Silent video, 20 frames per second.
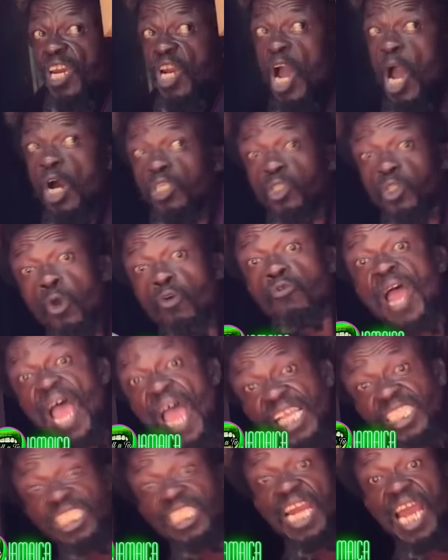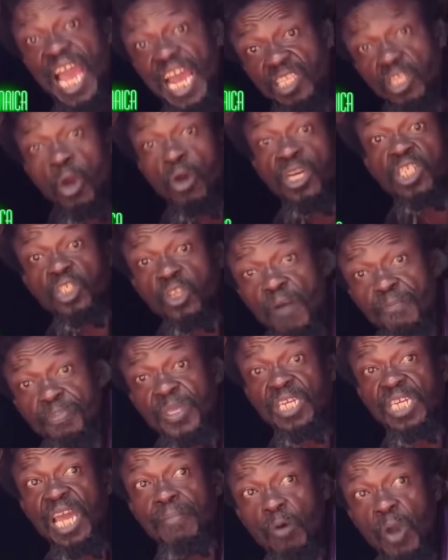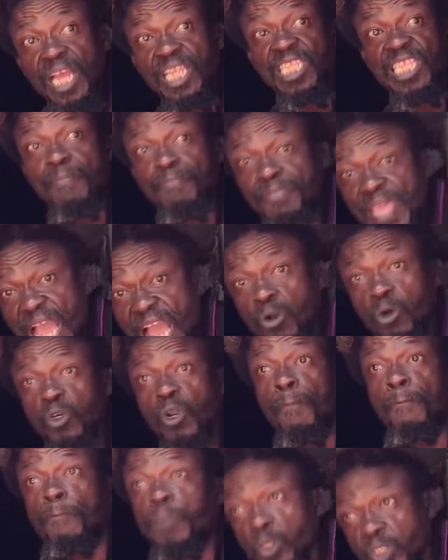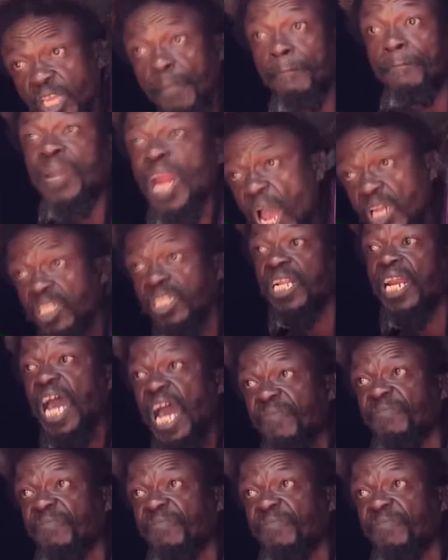out to rascal clot or something them going top talk or a pussy blood clot